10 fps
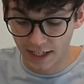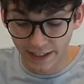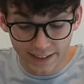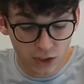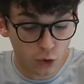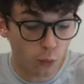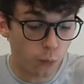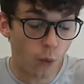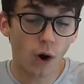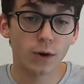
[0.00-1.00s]
He lets the
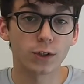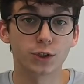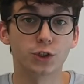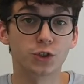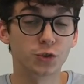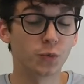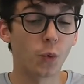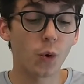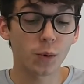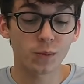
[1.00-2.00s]
waters
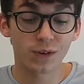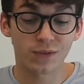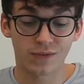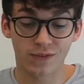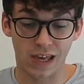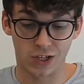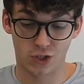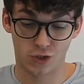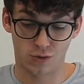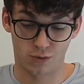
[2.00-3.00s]
swarm with
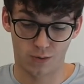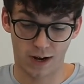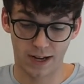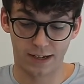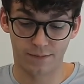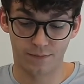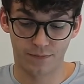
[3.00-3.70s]
fish, right?